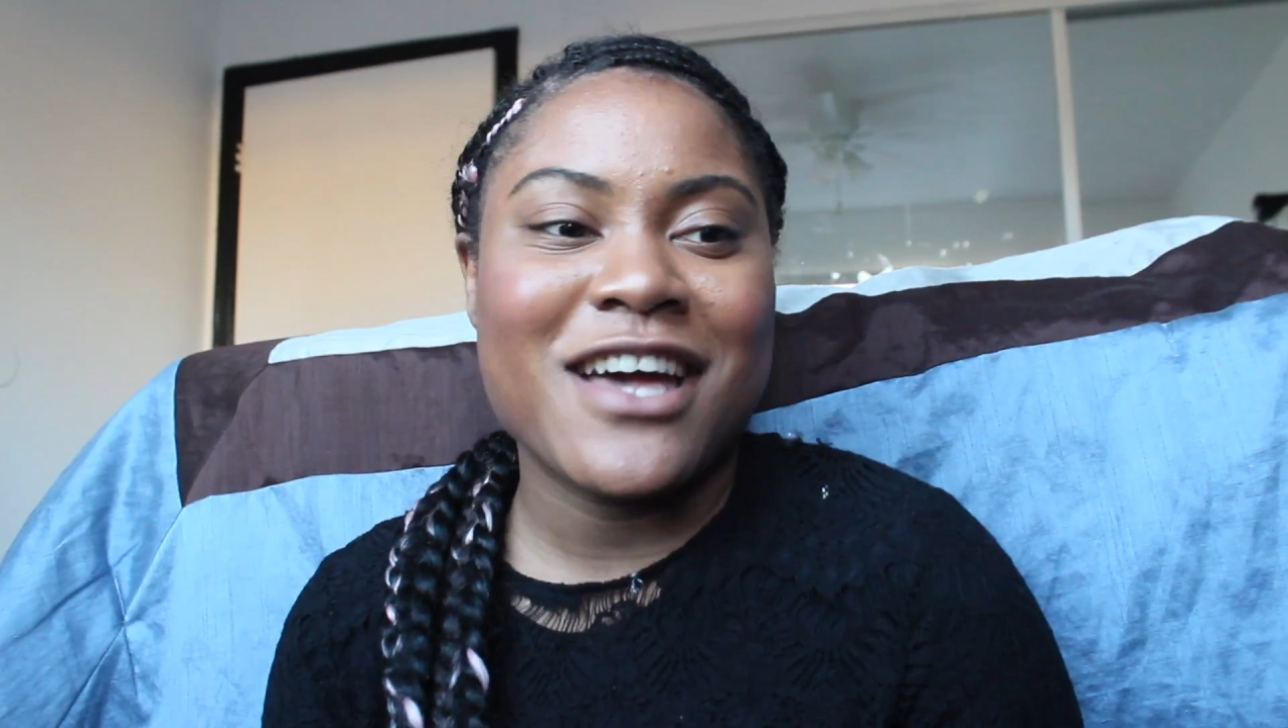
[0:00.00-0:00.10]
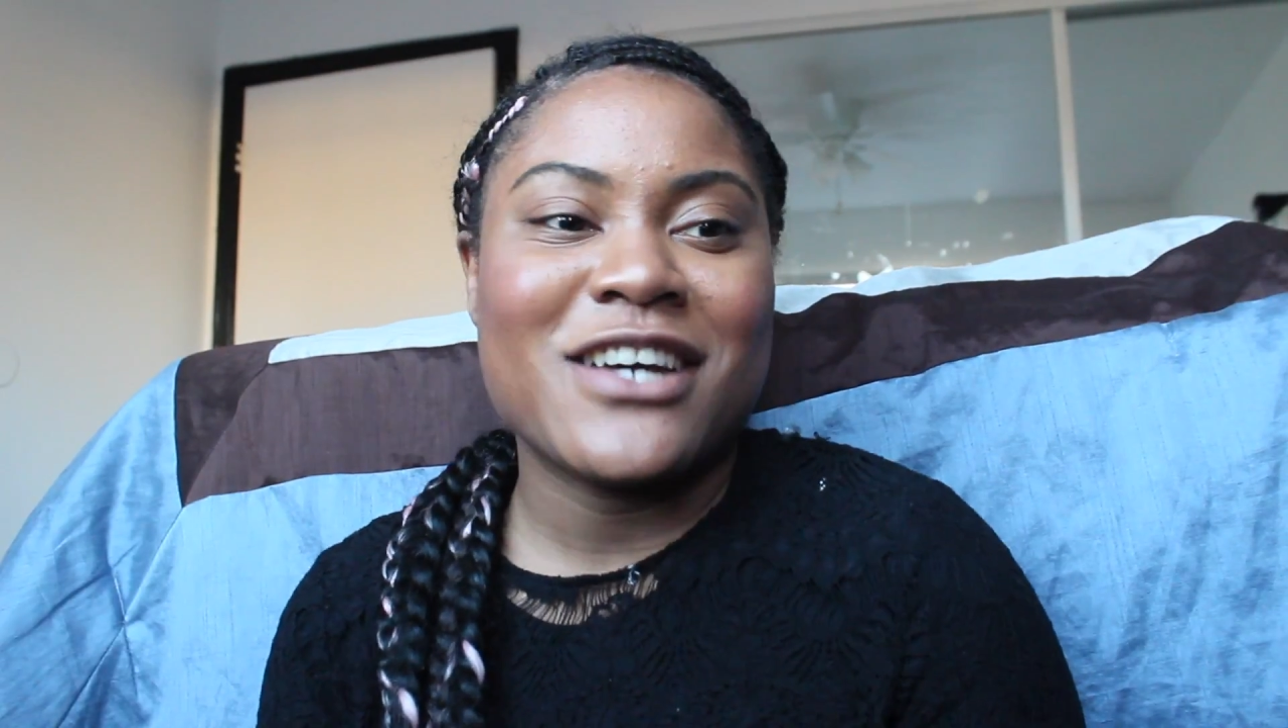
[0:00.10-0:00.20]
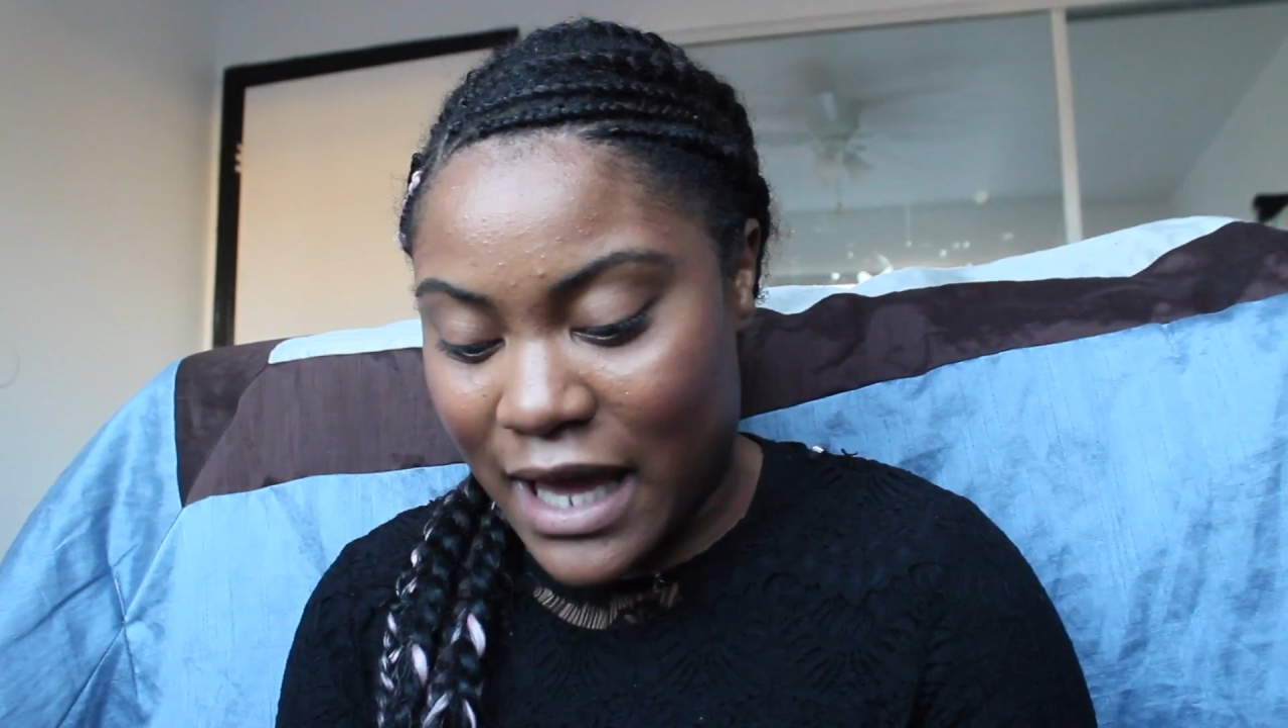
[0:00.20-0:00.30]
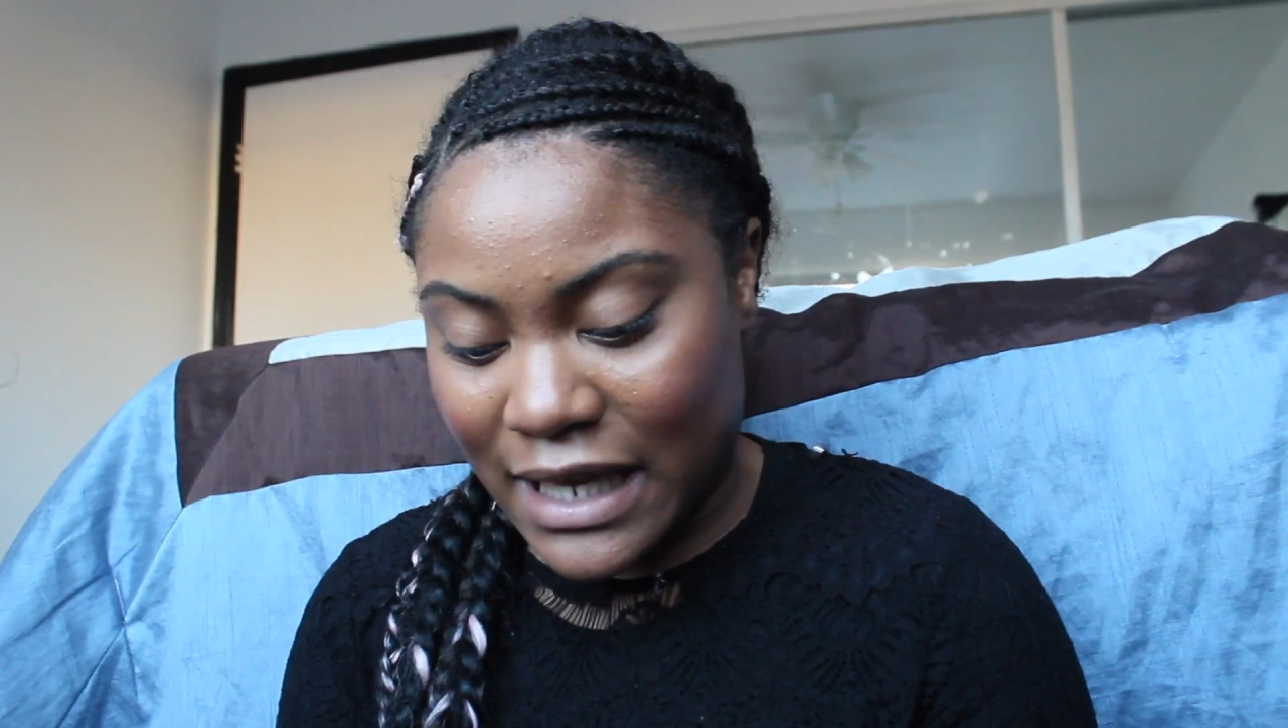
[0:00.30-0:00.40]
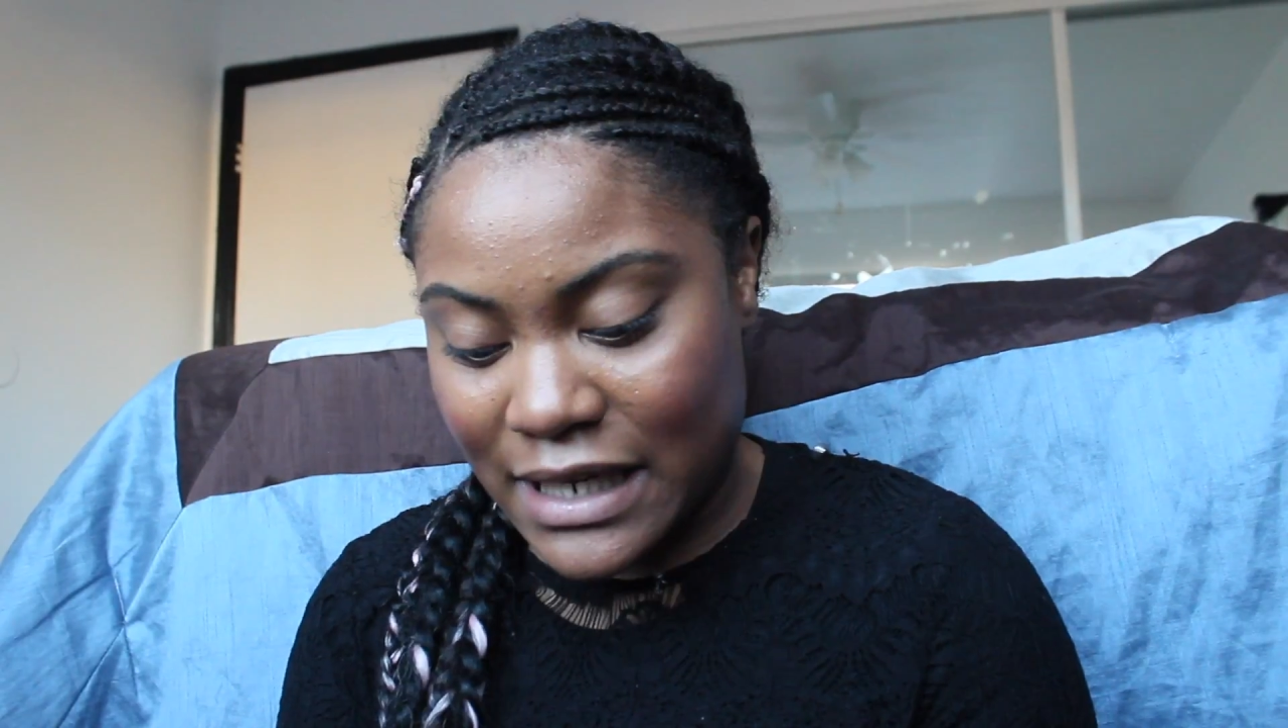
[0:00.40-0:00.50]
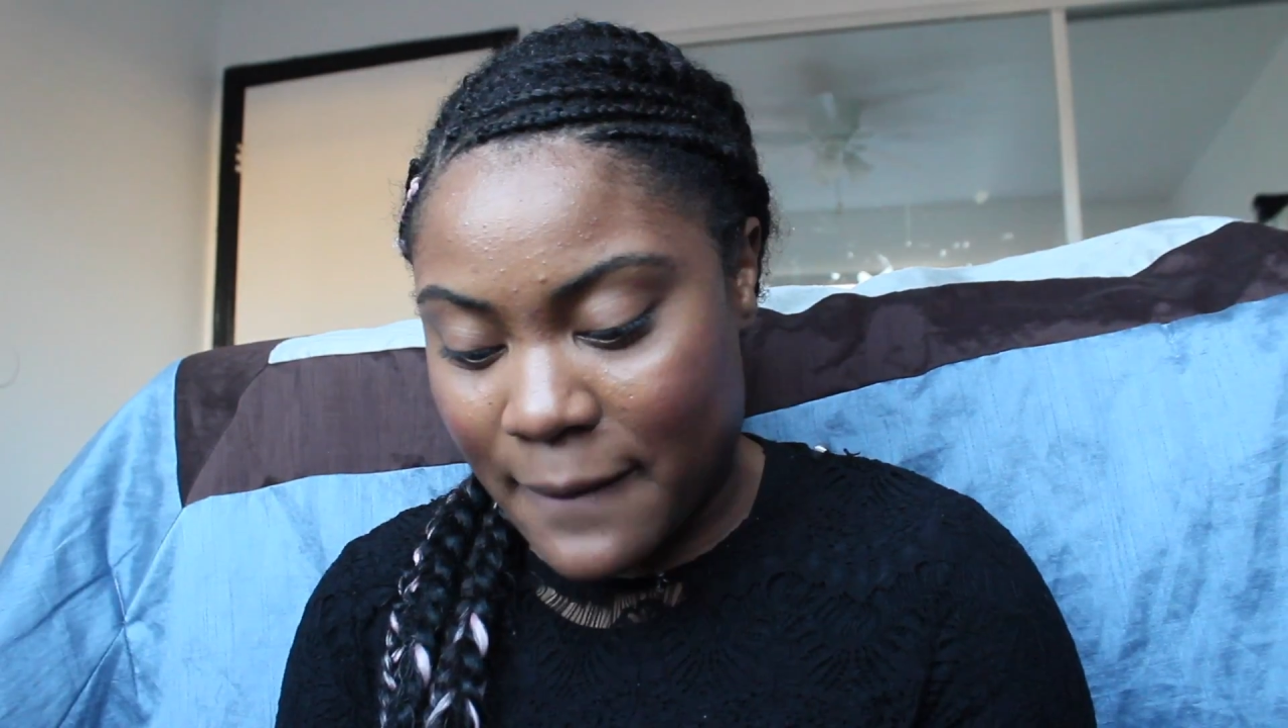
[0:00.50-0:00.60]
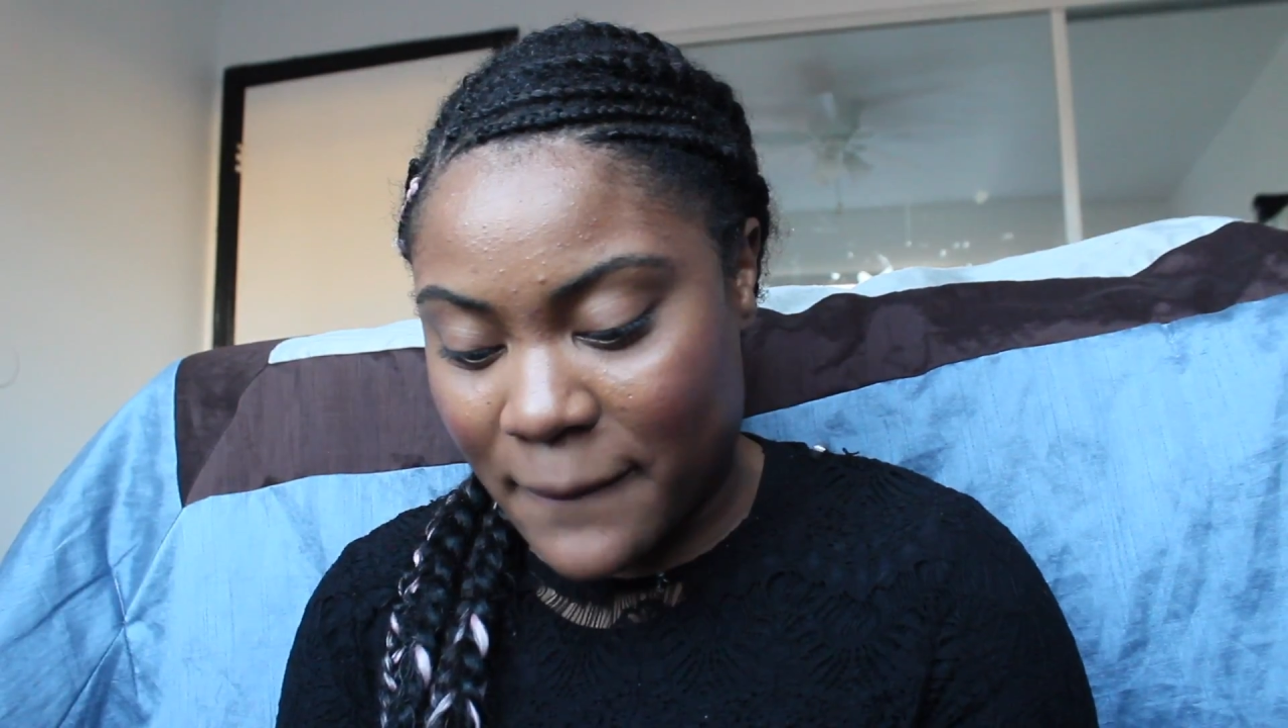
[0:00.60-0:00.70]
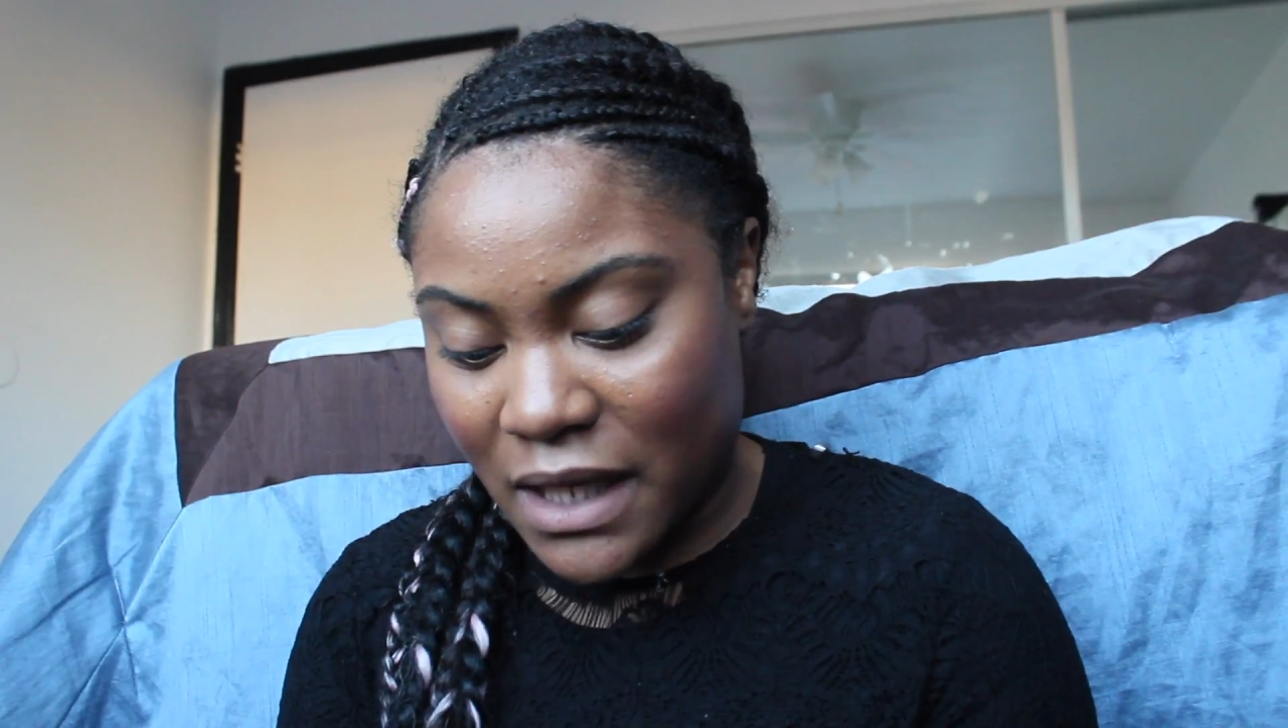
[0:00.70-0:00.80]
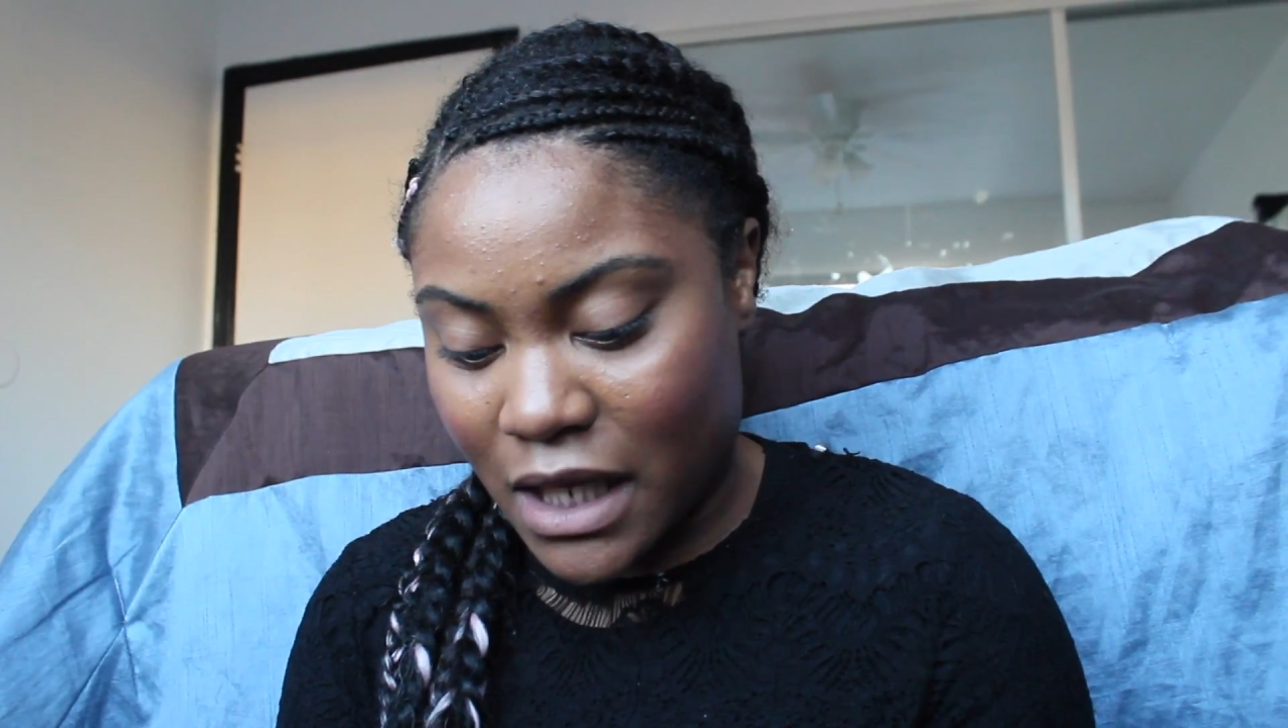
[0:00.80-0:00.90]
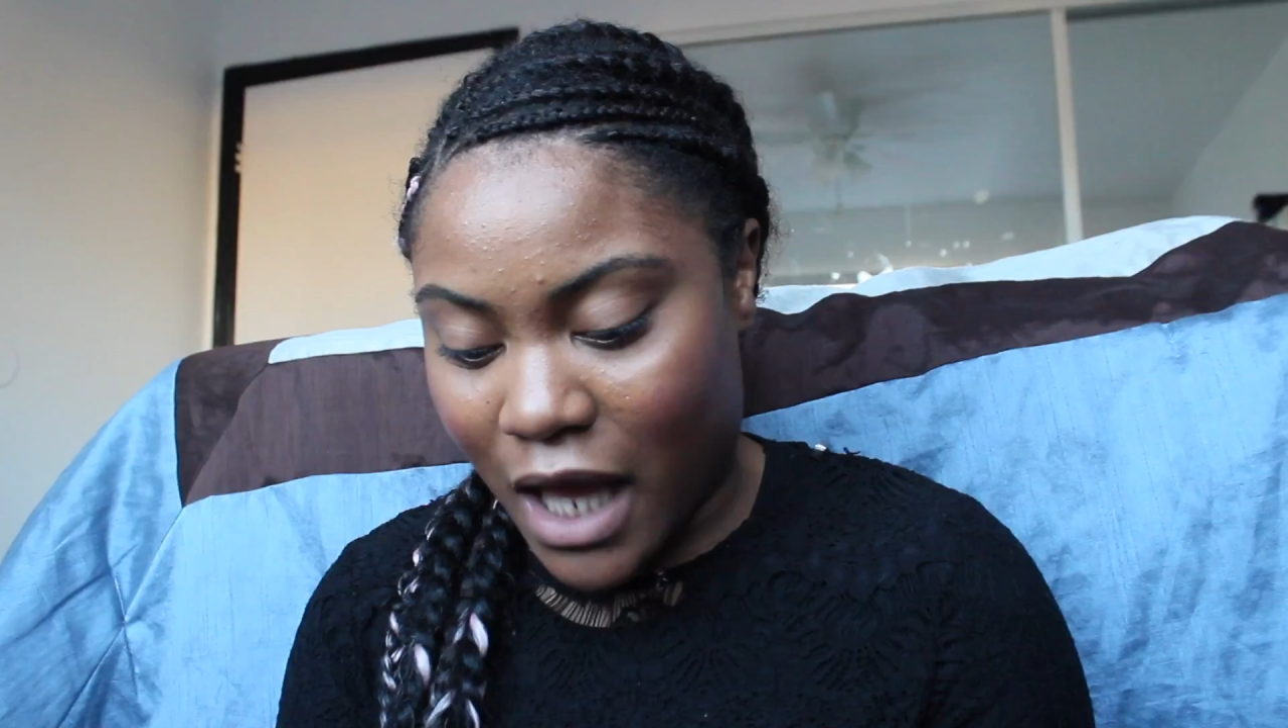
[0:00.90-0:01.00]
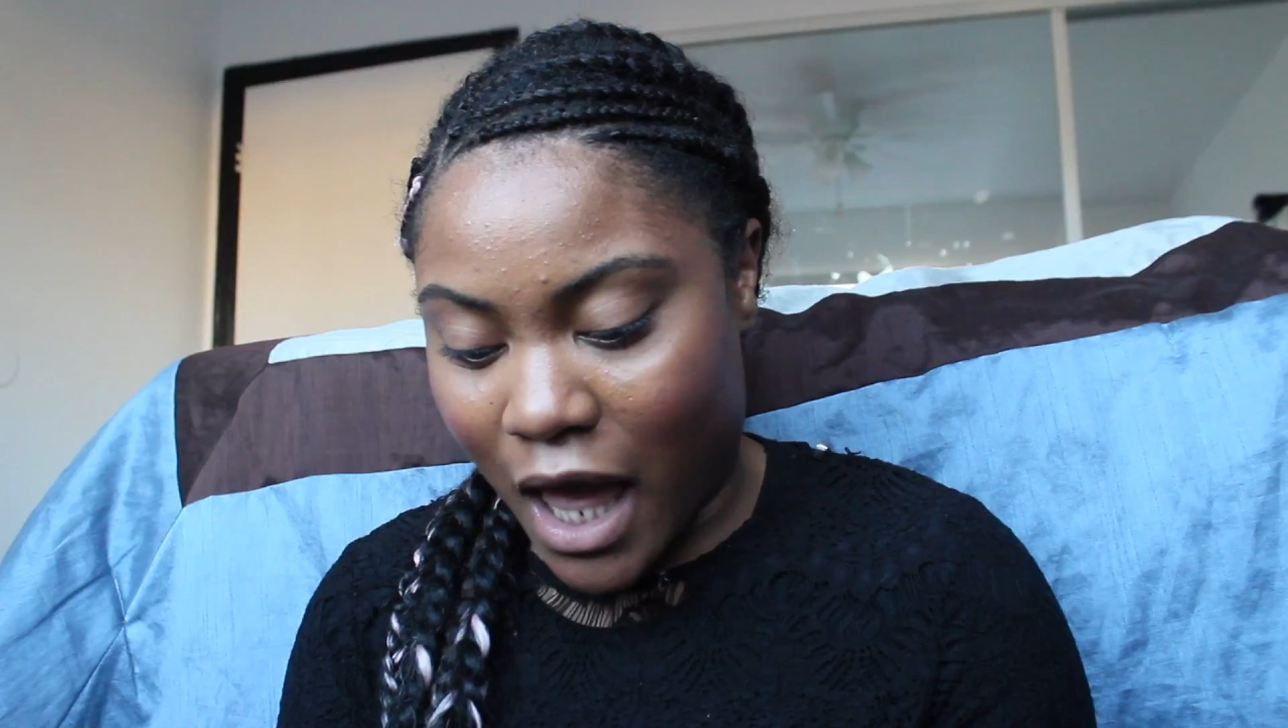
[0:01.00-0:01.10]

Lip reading: It ended up being